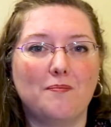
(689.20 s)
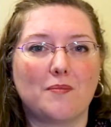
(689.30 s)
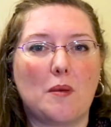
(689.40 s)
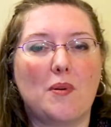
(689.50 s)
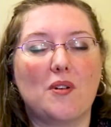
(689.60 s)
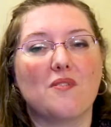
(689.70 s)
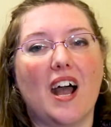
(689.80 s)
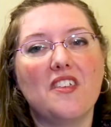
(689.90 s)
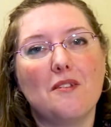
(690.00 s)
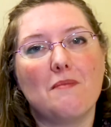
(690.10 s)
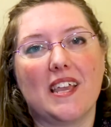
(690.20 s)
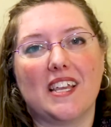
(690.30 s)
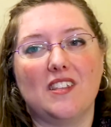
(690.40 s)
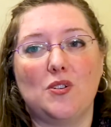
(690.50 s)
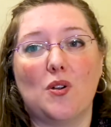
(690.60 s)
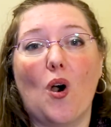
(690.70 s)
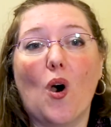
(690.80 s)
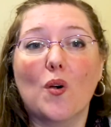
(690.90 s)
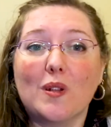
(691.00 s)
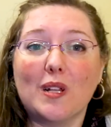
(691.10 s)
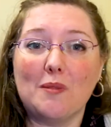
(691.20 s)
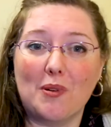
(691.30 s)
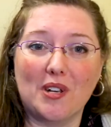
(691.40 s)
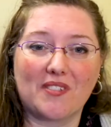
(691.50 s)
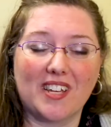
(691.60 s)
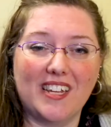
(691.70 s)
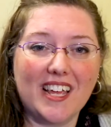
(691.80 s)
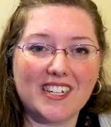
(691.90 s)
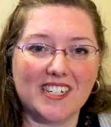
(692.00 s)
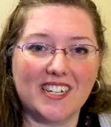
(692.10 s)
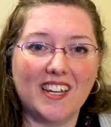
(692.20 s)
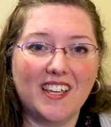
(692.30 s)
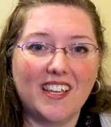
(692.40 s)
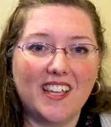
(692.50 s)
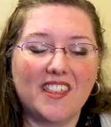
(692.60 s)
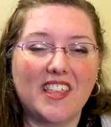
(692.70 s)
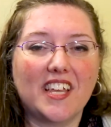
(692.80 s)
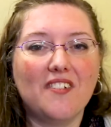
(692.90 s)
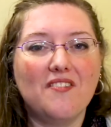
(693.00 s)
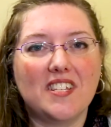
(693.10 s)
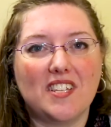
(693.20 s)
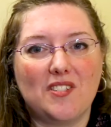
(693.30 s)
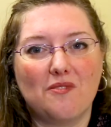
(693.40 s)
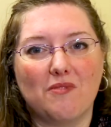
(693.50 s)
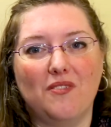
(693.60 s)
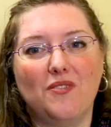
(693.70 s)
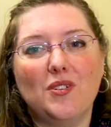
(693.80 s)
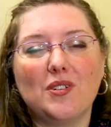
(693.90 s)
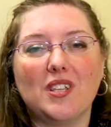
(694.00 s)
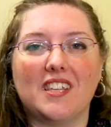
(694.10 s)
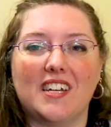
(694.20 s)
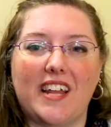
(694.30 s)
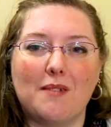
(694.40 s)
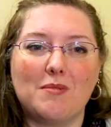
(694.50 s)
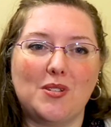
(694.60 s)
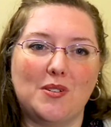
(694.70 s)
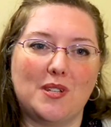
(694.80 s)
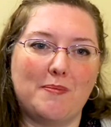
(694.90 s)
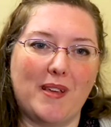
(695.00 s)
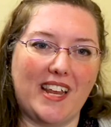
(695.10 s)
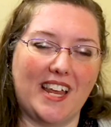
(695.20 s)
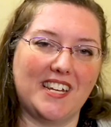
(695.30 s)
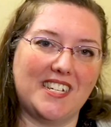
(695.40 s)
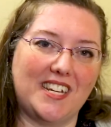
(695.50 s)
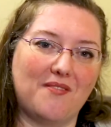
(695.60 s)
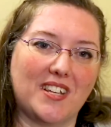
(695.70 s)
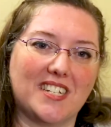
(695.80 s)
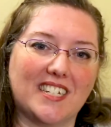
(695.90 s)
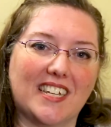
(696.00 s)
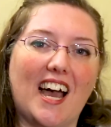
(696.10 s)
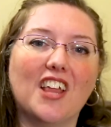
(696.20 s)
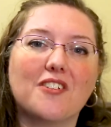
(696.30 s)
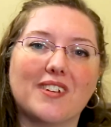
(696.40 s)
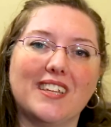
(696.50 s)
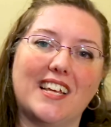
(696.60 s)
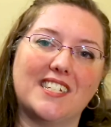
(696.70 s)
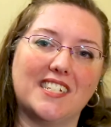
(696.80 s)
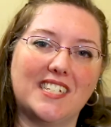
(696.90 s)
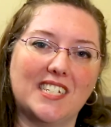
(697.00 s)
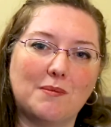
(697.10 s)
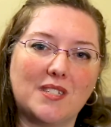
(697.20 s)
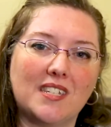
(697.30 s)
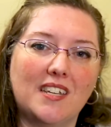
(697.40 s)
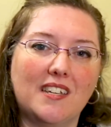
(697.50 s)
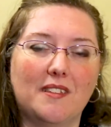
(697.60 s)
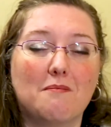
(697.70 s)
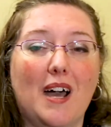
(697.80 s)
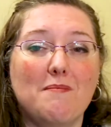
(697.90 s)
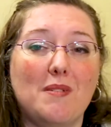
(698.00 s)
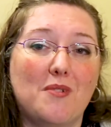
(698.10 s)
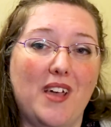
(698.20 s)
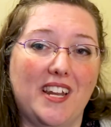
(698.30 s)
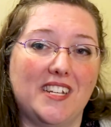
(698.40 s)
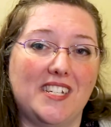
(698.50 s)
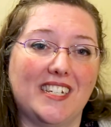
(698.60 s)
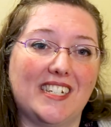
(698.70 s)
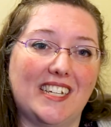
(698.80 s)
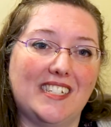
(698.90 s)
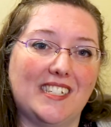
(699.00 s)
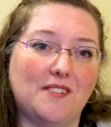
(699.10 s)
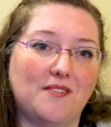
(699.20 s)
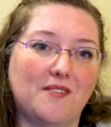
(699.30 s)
But rather than making this your only point of connection, think of this as the refueling that enables you to spend energy investing in other relationships that might be more energy intensive.